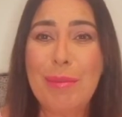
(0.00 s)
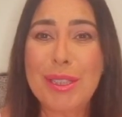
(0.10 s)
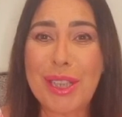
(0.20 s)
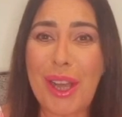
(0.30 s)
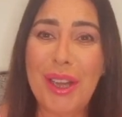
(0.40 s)
my
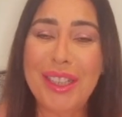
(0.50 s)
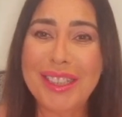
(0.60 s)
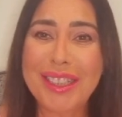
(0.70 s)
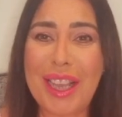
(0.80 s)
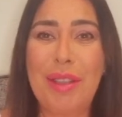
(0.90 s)

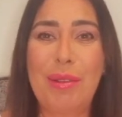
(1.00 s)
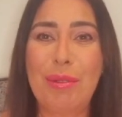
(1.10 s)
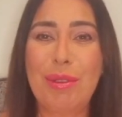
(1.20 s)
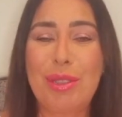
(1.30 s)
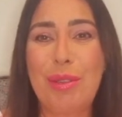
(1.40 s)
darlings. How you
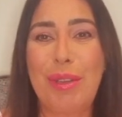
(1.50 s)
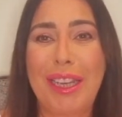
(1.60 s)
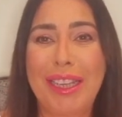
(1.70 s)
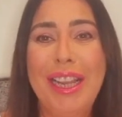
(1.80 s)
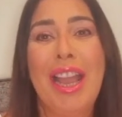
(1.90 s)
all
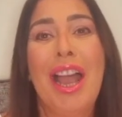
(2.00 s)
doing?